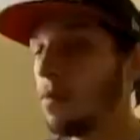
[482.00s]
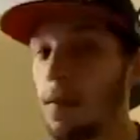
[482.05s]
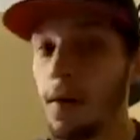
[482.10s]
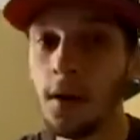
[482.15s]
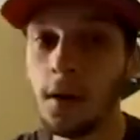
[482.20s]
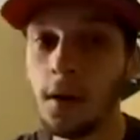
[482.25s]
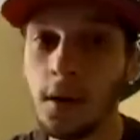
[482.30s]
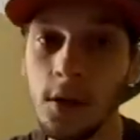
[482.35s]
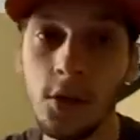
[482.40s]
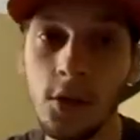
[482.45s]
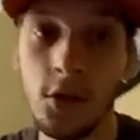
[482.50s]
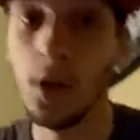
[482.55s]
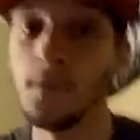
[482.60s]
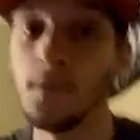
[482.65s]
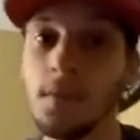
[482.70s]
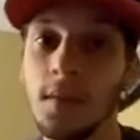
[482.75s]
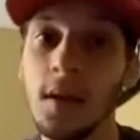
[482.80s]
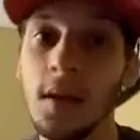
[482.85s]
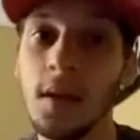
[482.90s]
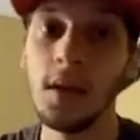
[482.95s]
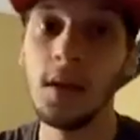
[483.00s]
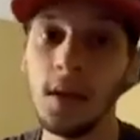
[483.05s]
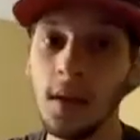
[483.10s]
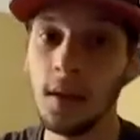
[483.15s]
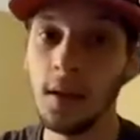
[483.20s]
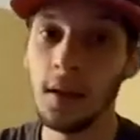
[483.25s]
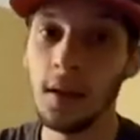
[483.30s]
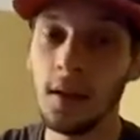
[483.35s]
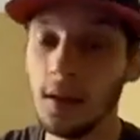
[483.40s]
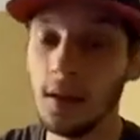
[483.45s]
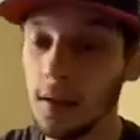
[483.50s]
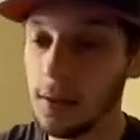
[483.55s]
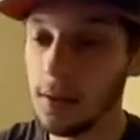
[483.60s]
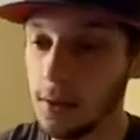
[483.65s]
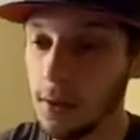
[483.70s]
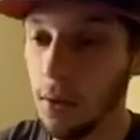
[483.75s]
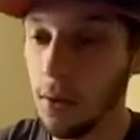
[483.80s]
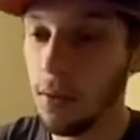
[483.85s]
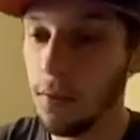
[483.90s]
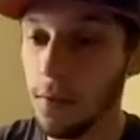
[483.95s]
on it, jumped it, and he
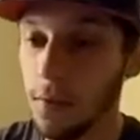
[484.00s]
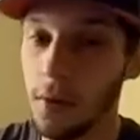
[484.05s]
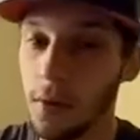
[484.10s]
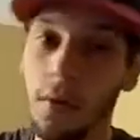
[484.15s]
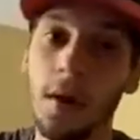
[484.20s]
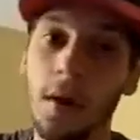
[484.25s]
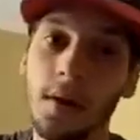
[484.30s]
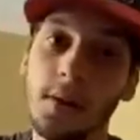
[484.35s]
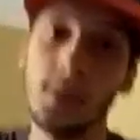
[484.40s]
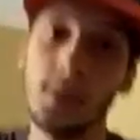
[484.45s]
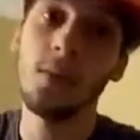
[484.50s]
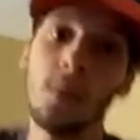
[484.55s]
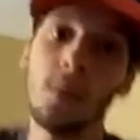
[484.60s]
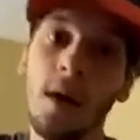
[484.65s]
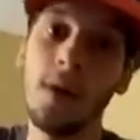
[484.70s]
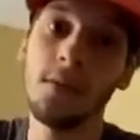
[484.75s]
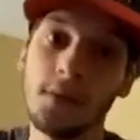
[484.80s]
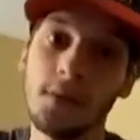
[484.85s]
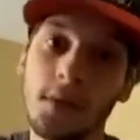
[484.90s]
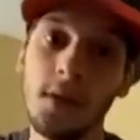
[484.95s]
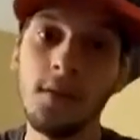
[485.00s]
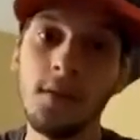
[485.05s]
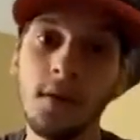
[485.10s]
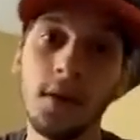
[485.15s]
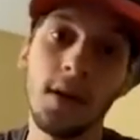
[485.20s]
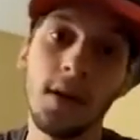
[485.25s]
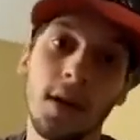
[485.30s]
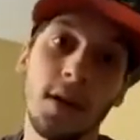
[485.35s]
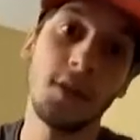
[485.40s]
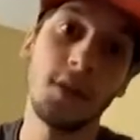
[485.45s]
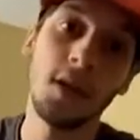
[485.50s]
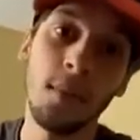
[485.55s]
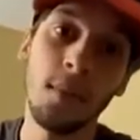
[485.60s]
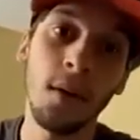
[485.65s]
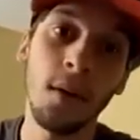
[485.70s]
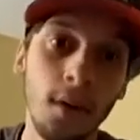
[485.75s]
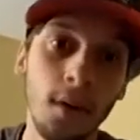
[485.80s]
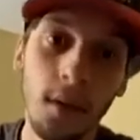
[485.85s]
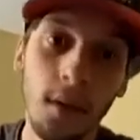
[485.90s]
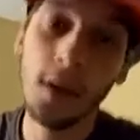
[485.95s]
dove across the wide receiver to catch that
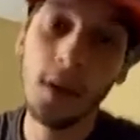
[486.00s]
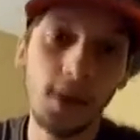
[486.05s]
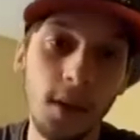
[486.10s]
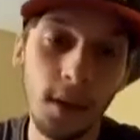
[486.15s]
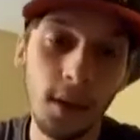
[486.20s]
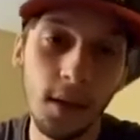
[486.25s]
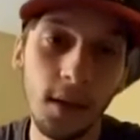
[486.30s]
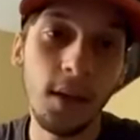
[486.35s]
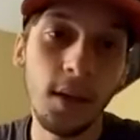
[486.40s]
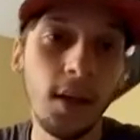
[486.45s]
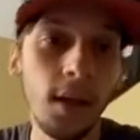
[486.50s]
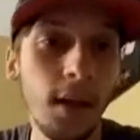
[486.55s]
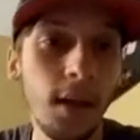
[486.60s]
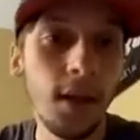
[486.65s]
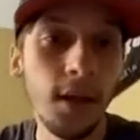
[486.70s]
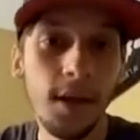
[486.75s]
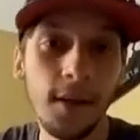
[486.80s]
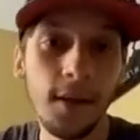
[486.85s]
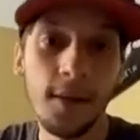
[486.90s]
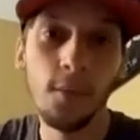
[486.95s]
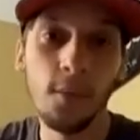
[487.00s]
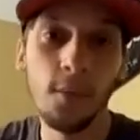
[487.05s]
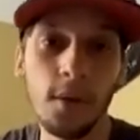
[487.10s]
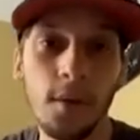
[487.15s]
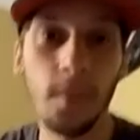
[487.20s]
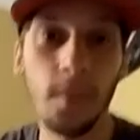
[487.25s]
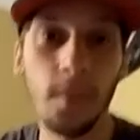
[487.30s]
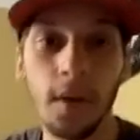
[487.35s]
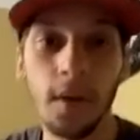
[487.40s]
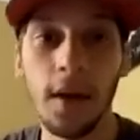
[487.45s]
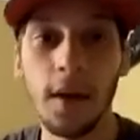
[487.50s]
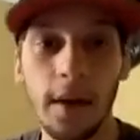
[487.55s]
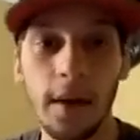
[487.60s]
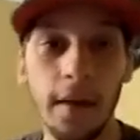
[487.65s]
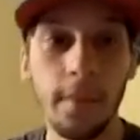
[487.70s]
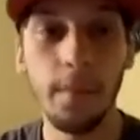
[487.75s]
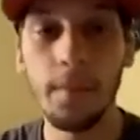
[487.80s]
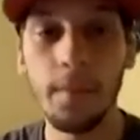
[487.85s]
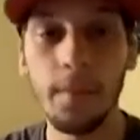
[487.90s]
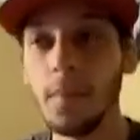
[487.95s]
ball. Like, what a play.
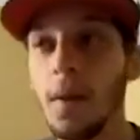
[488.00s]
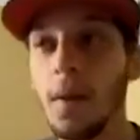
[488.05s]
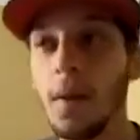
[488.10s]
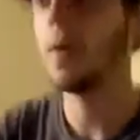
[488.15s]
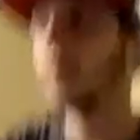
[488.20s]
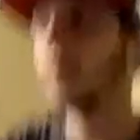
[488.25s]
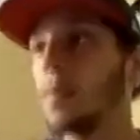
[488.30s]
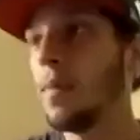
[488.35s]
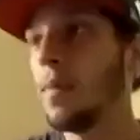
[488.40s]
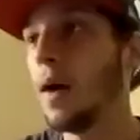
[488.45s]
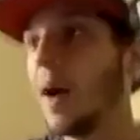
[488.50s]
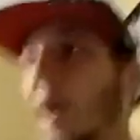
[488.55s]
I